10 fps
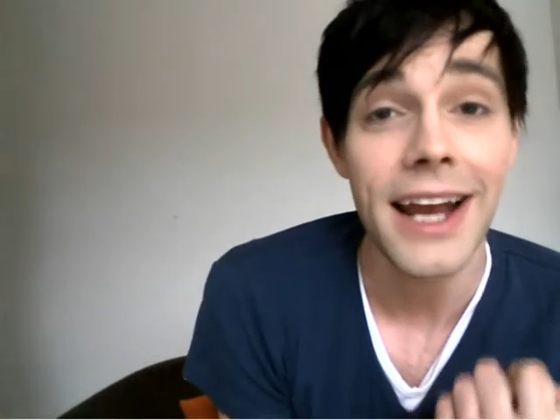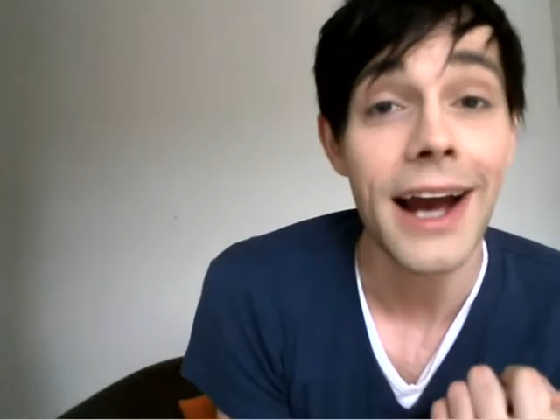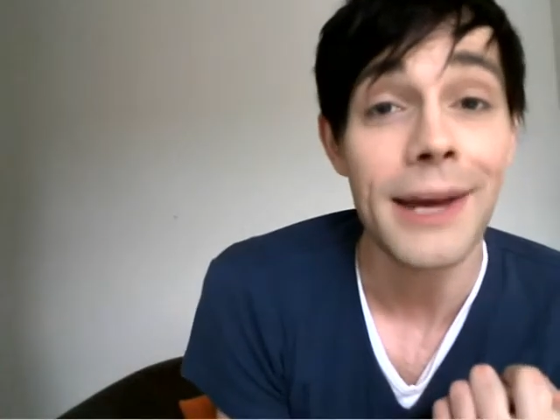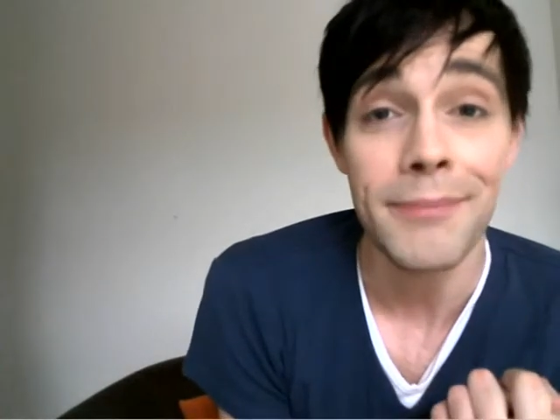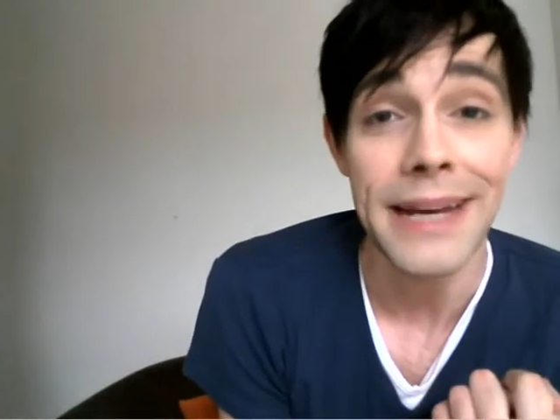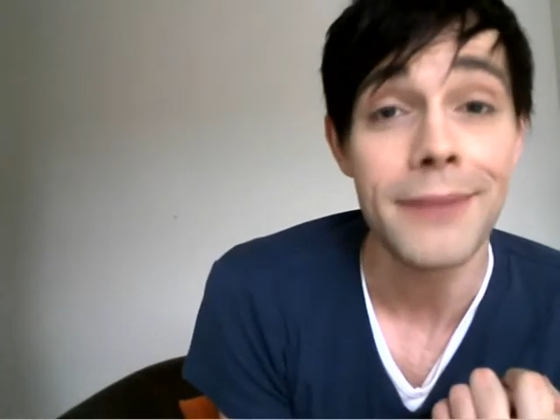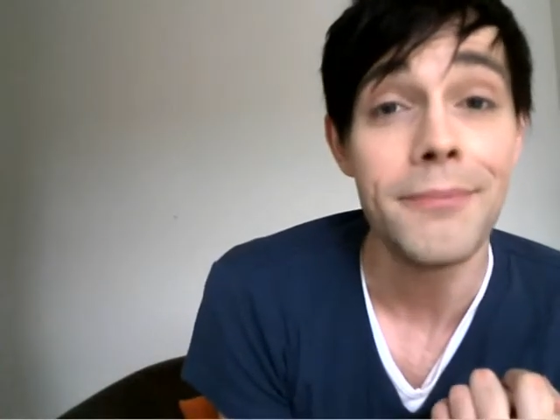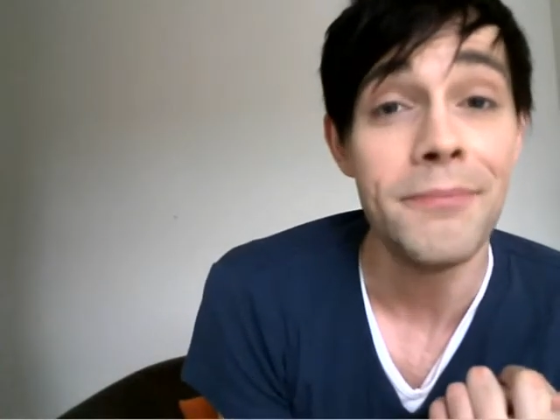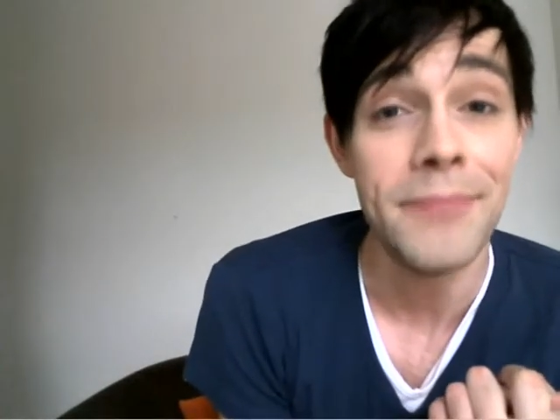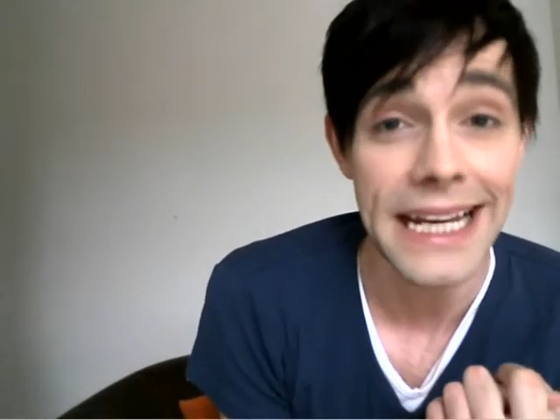and I mean
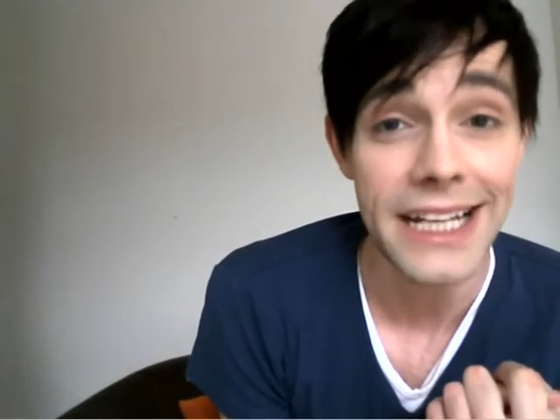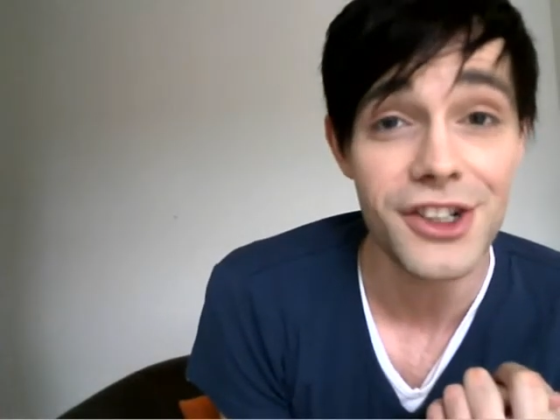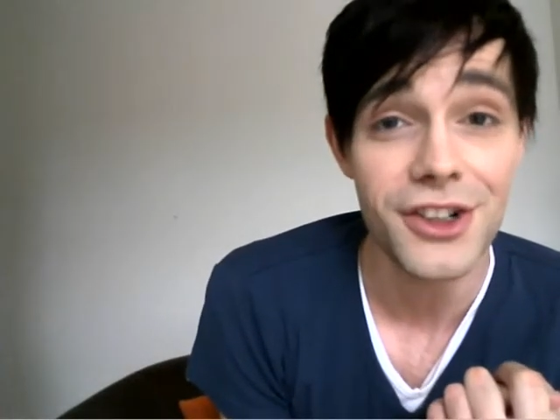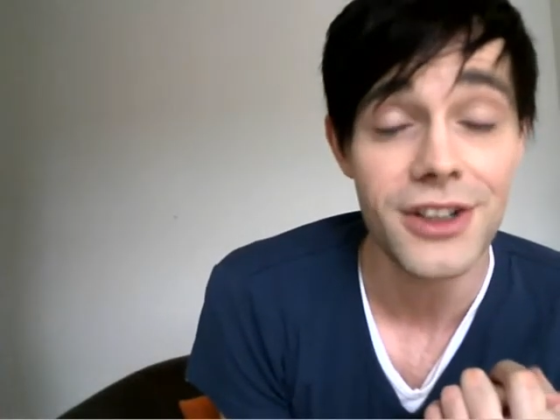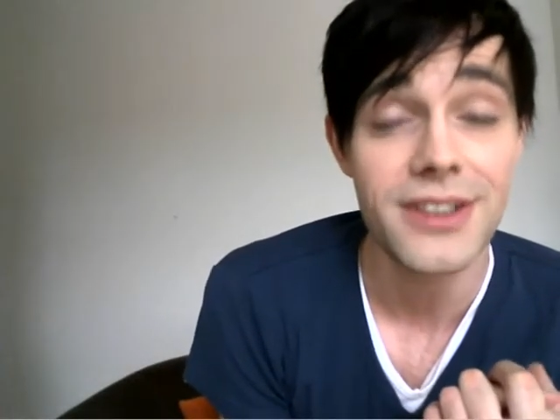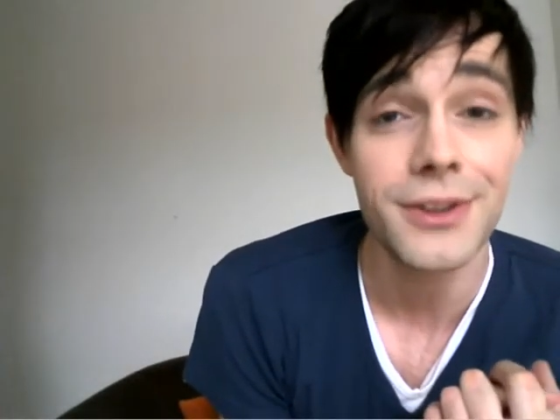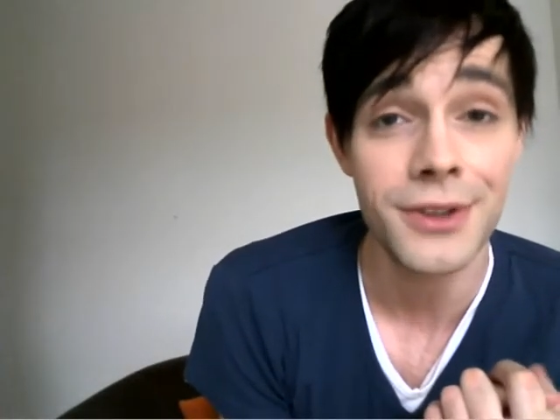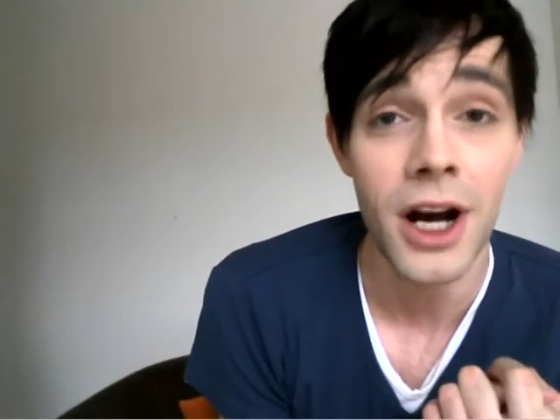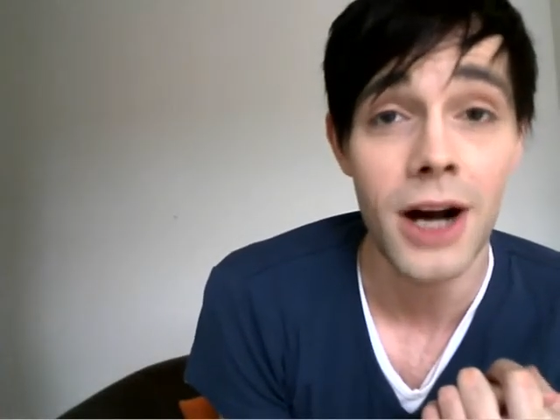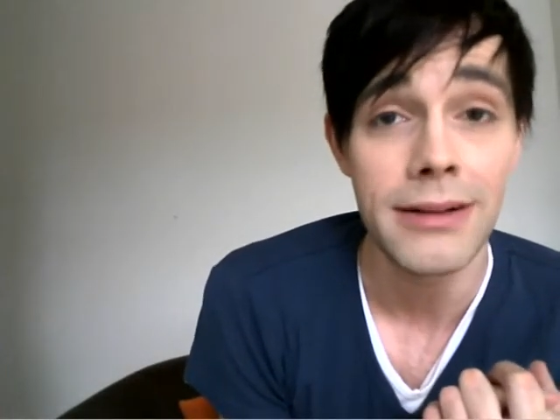major
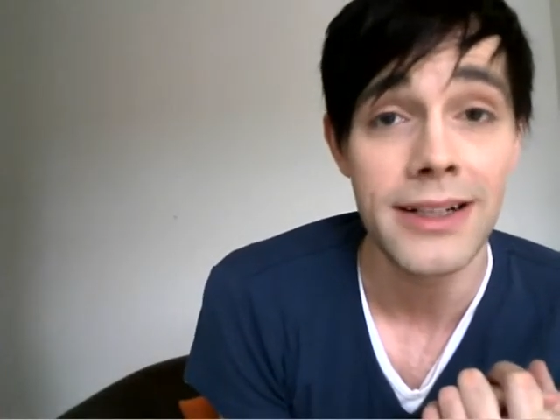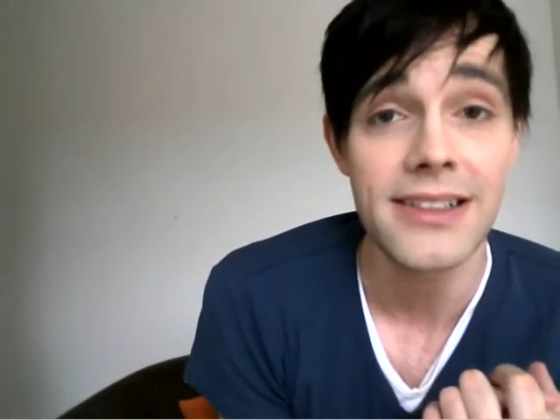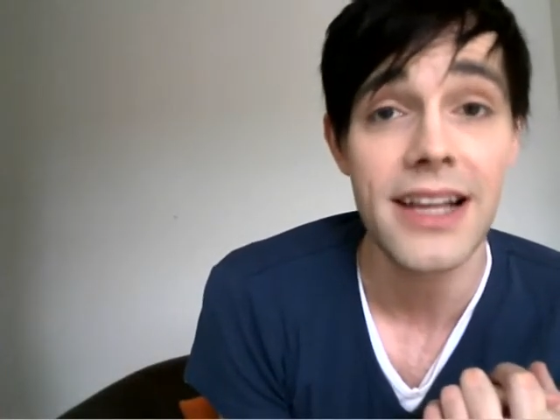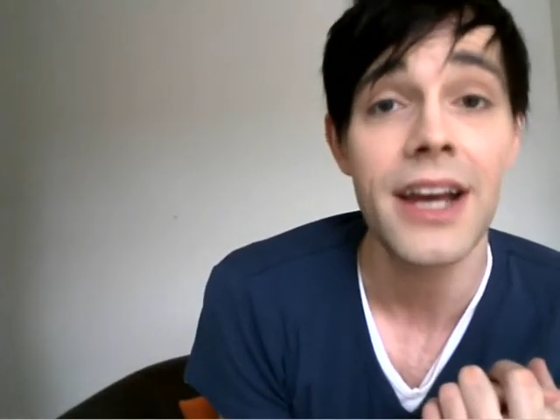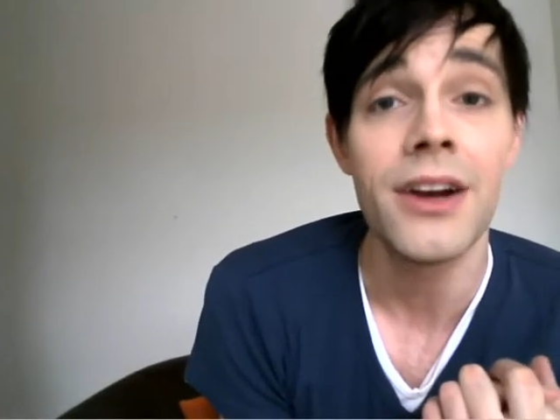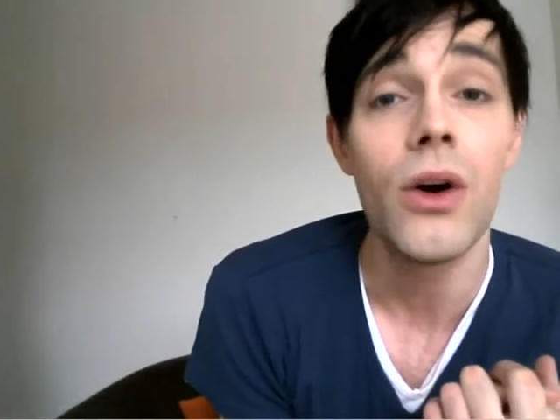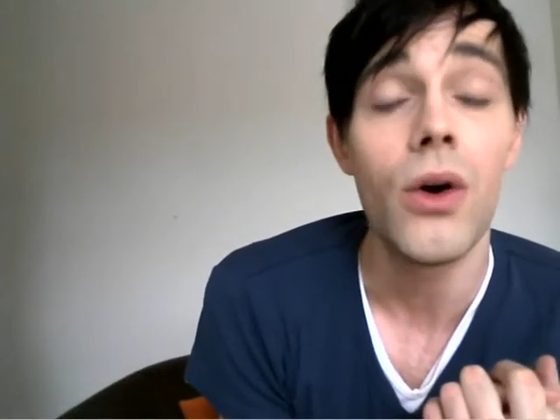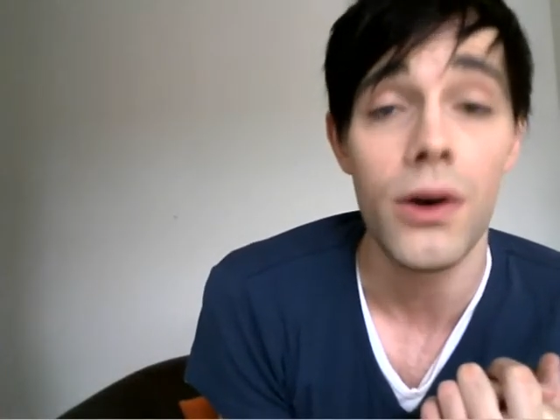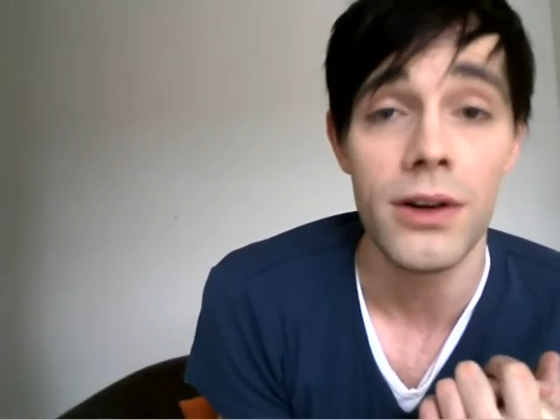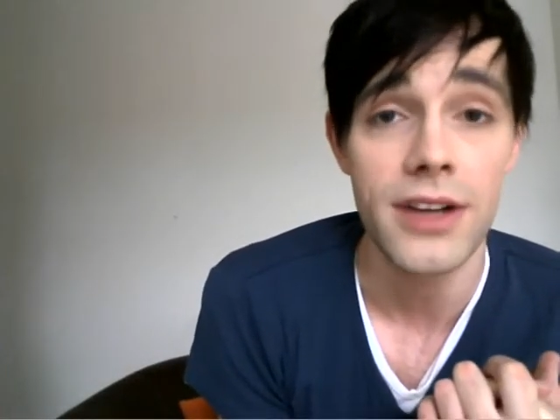tsunamis in
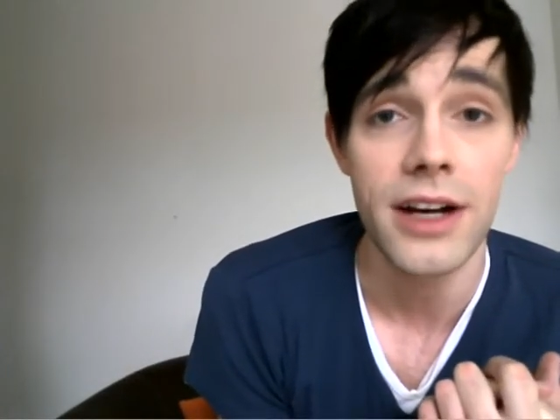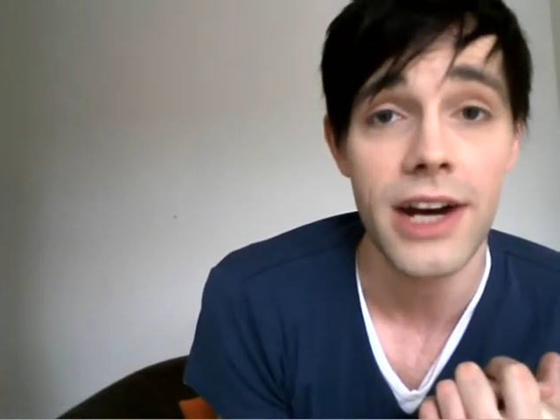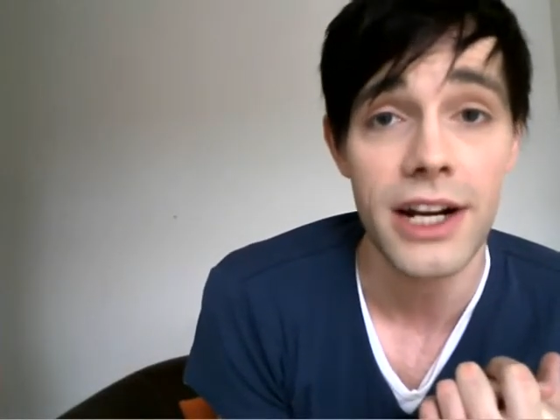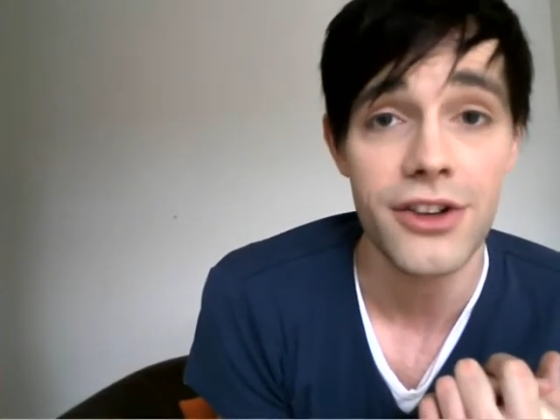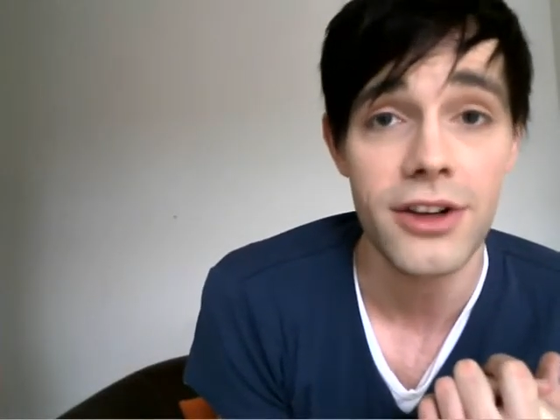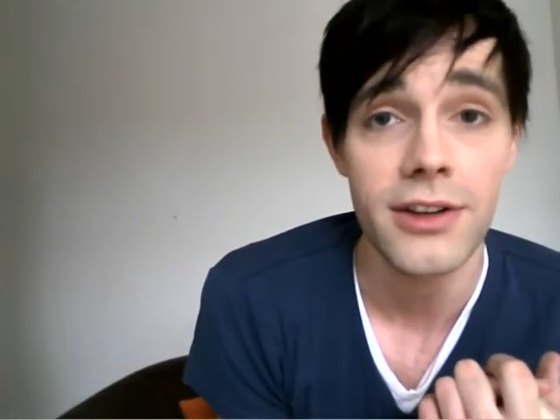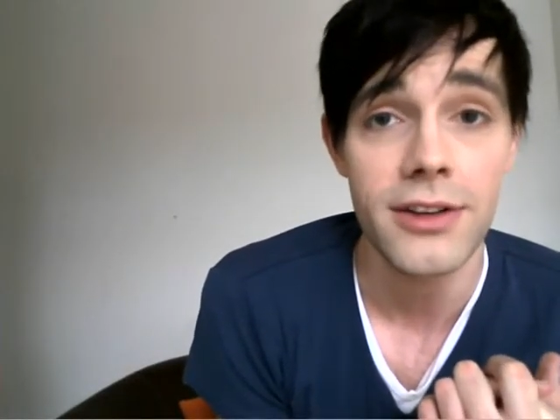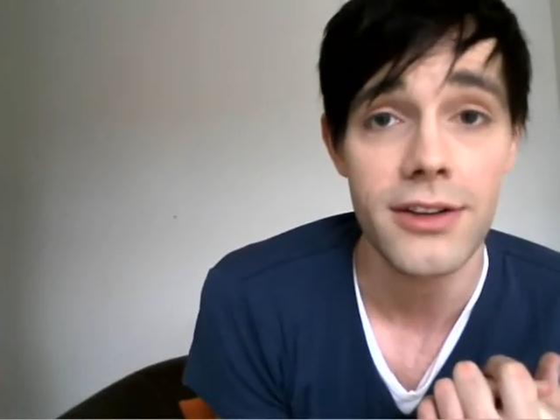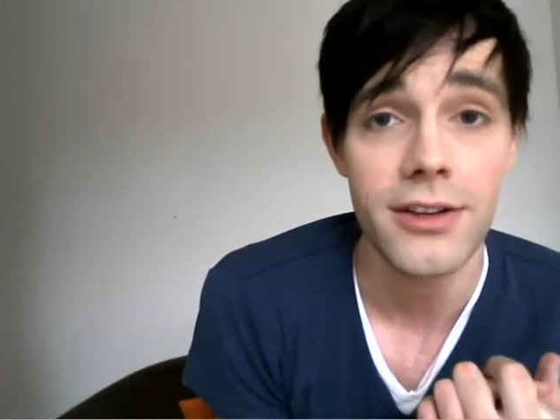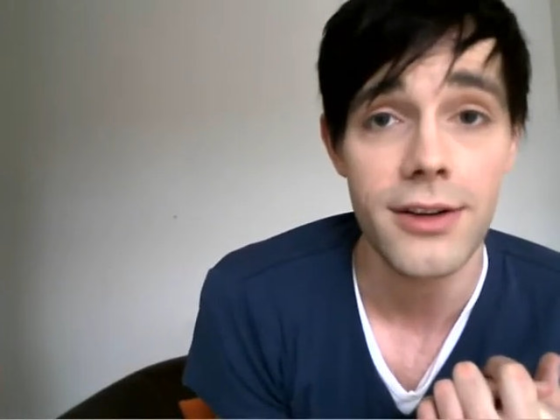all
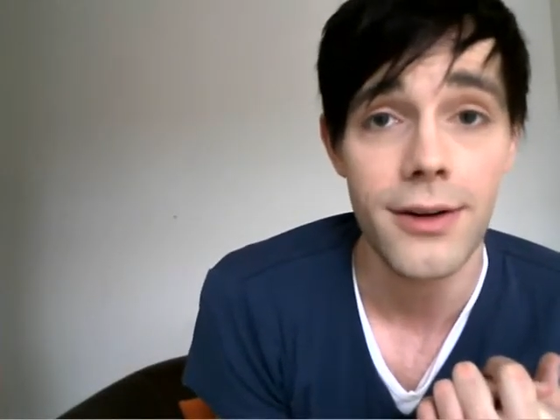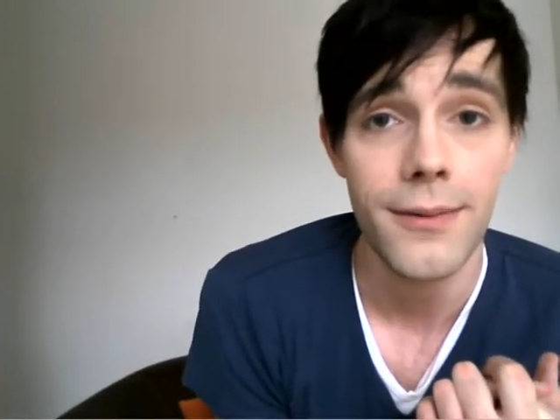directions.